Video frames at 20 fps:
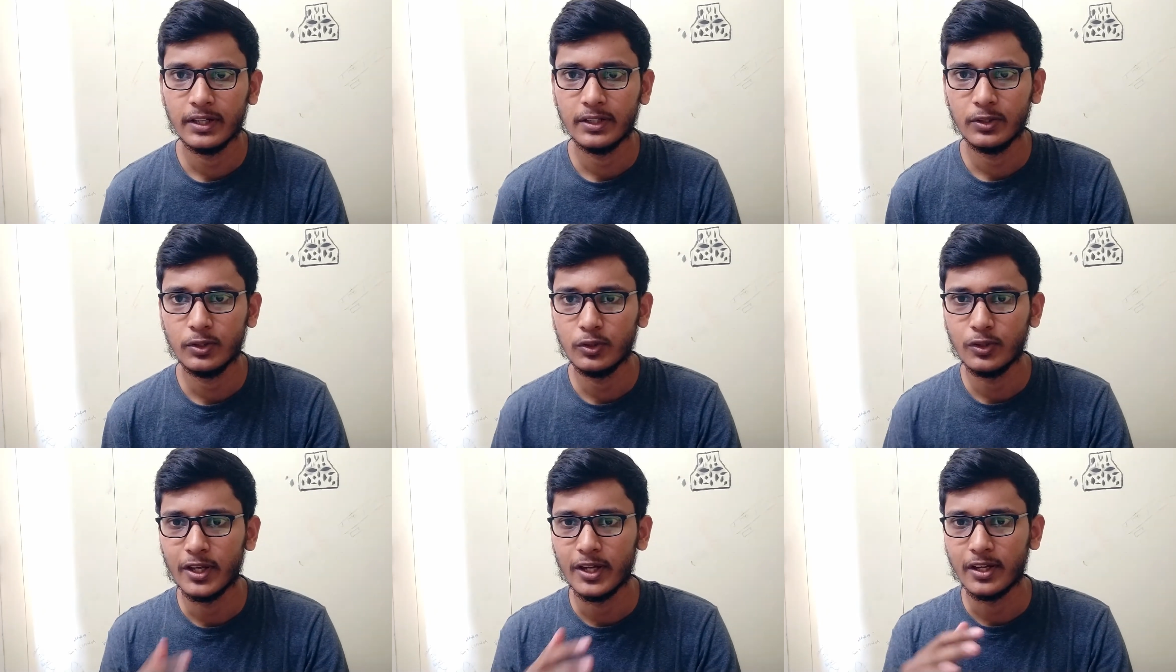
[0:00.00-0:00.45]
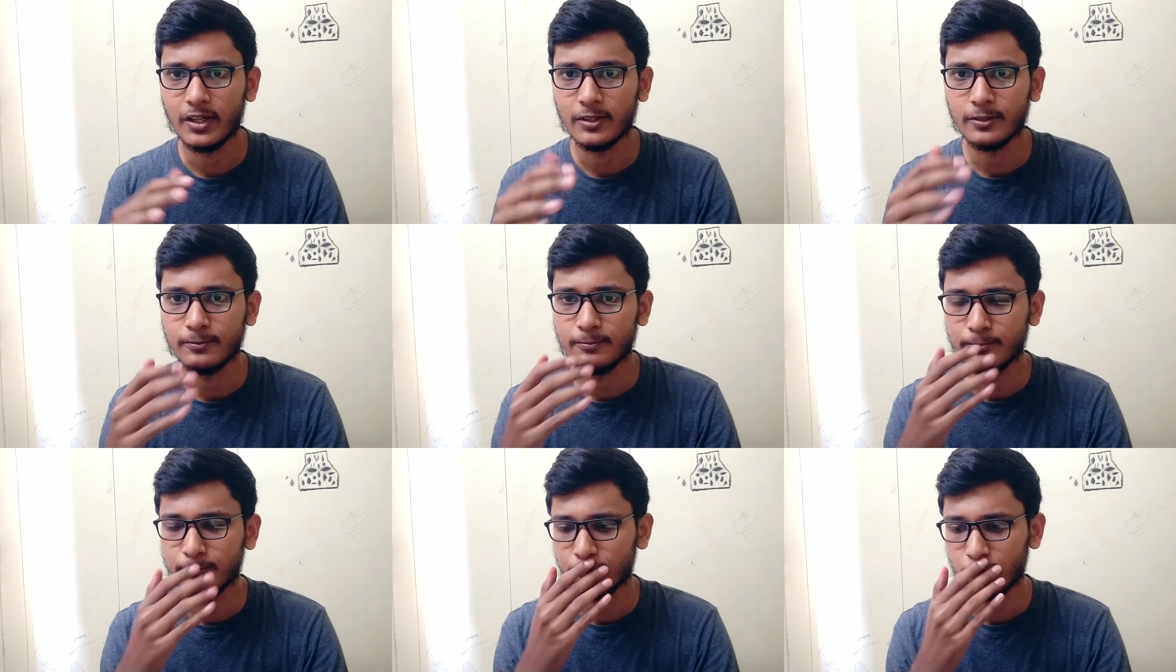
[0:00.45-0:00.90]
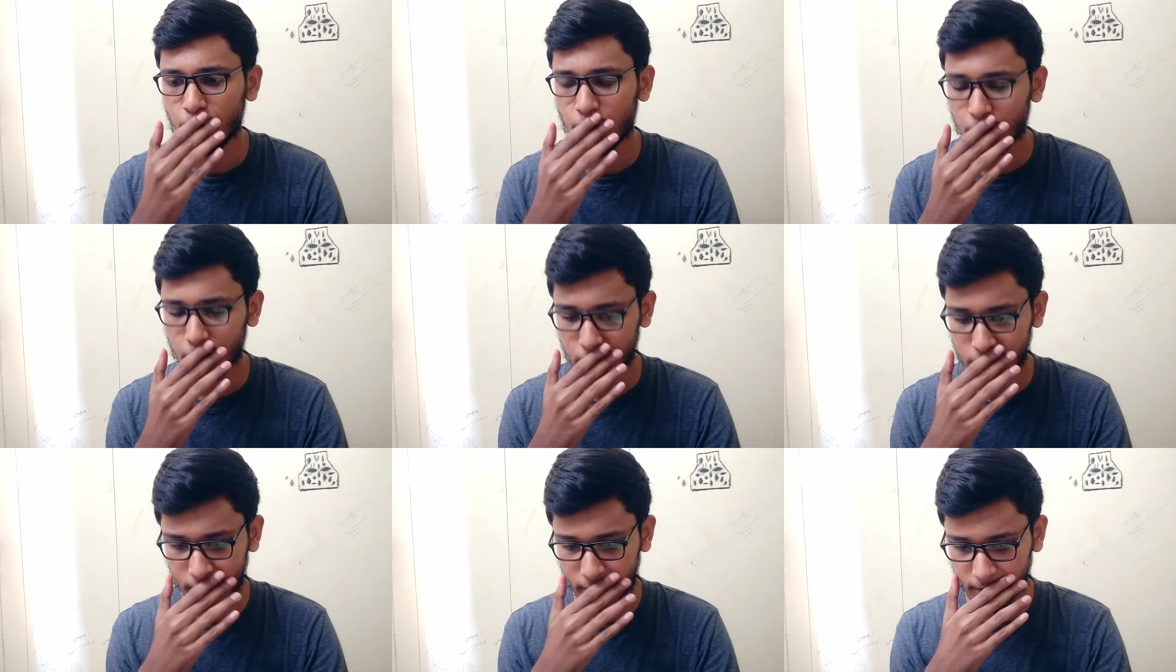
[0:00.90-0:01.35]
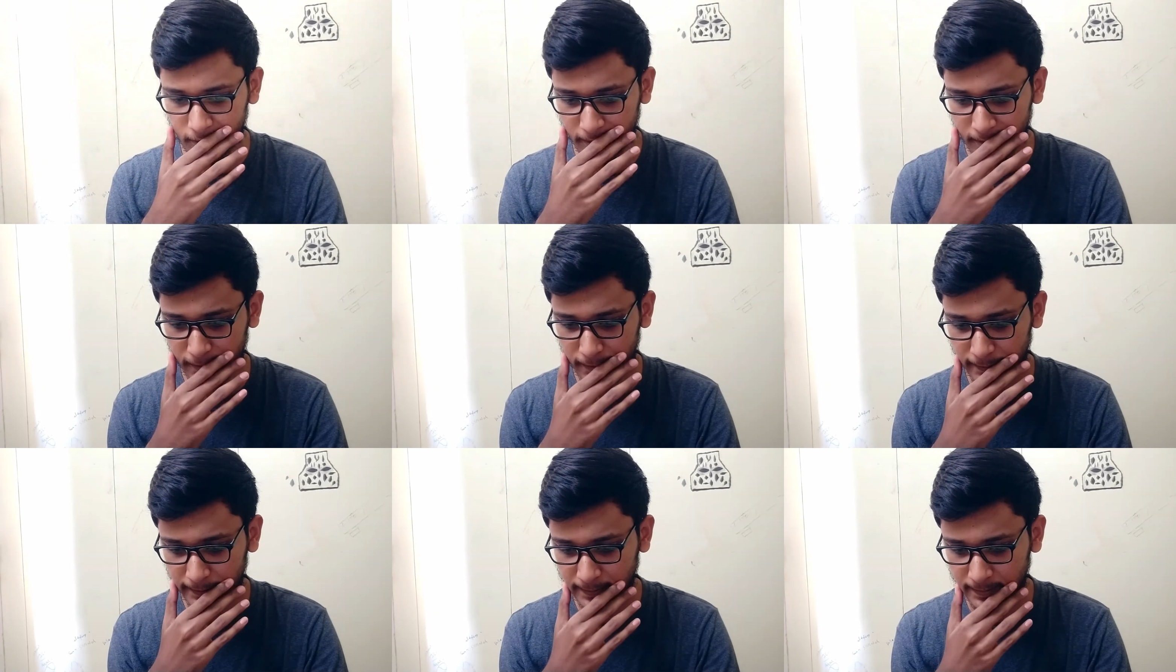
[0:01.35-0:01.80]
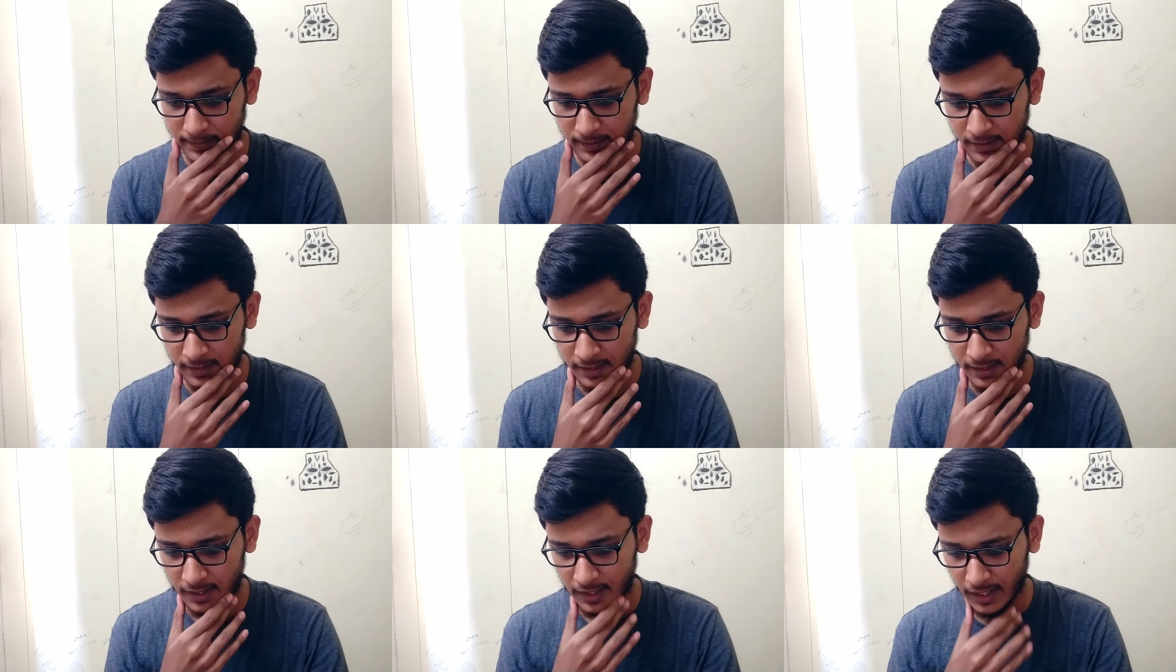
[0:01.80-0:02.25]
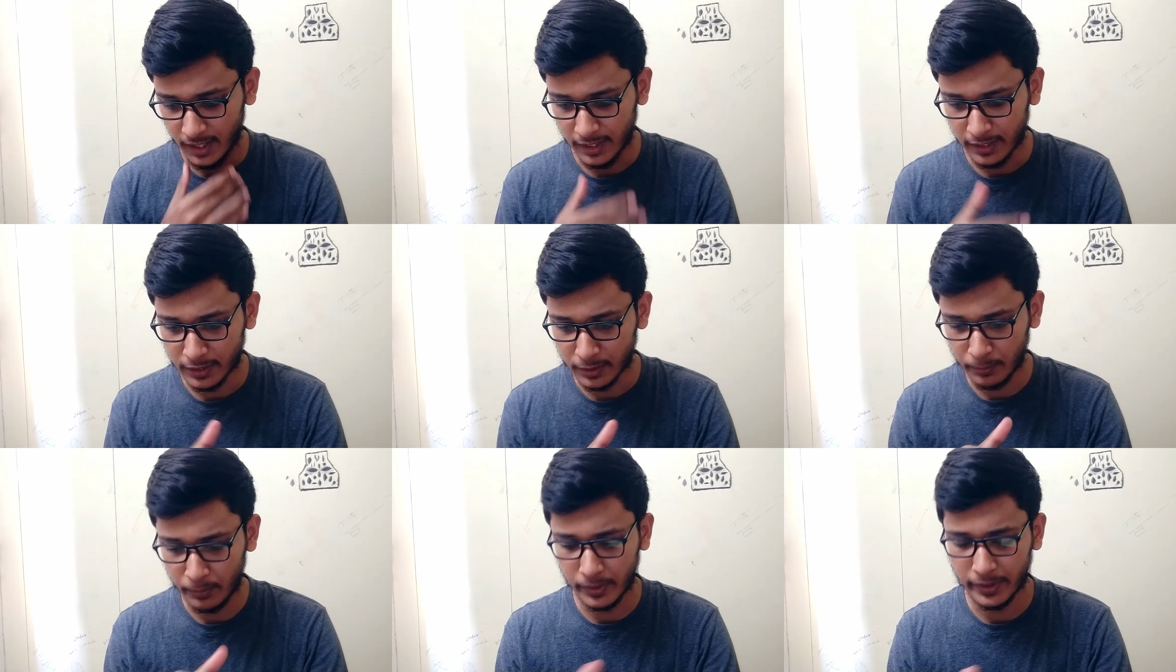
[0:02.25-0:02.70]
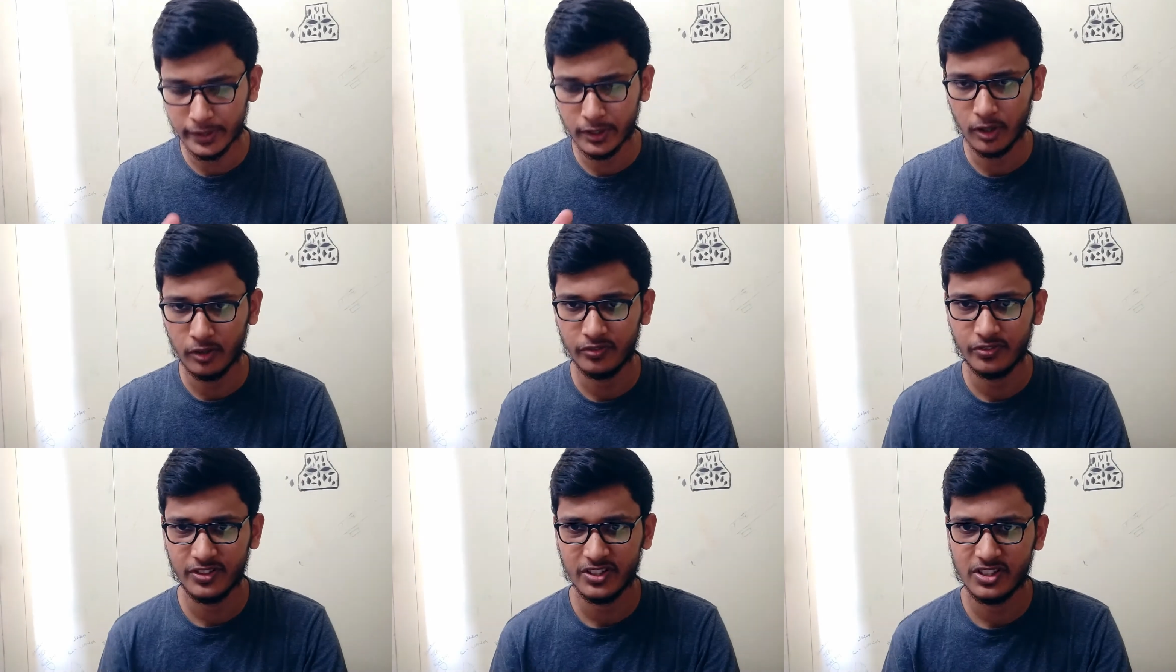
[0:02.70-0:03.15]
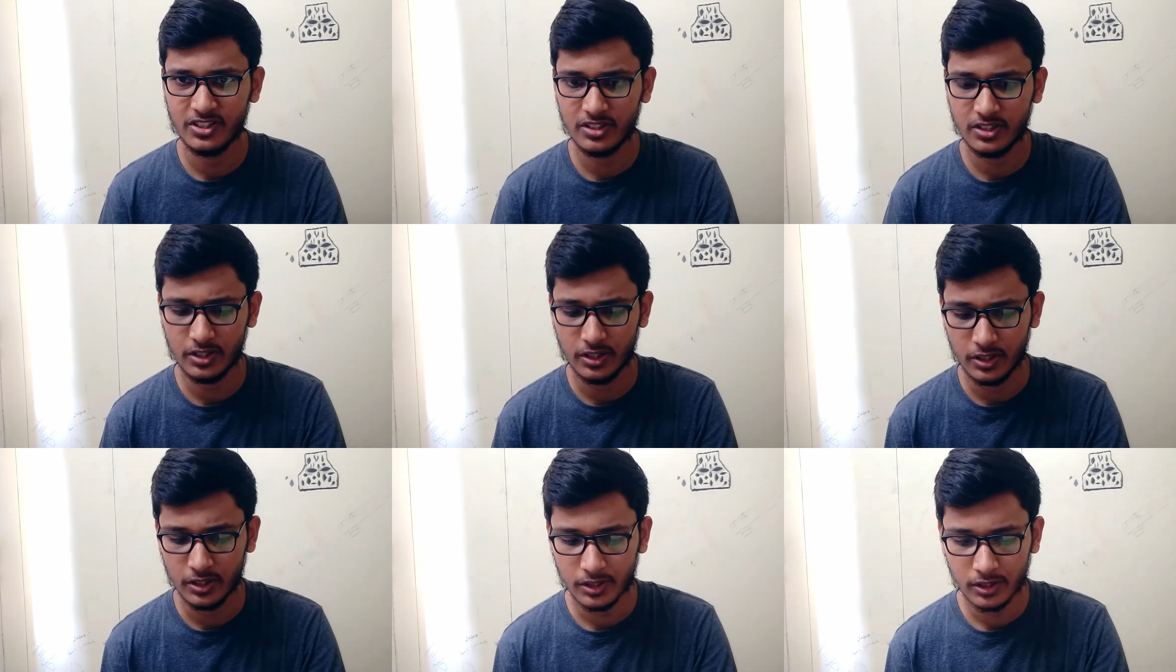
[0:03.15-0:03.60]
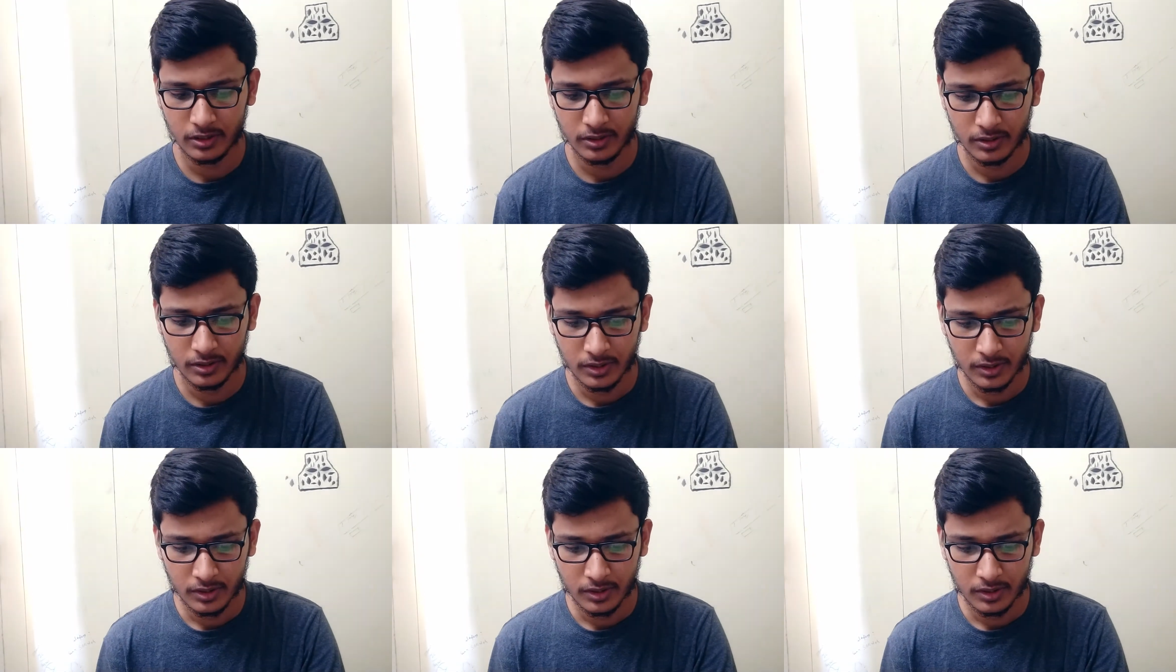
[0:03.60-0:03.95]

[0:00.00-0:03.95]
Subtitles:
get to the a little bit of history here.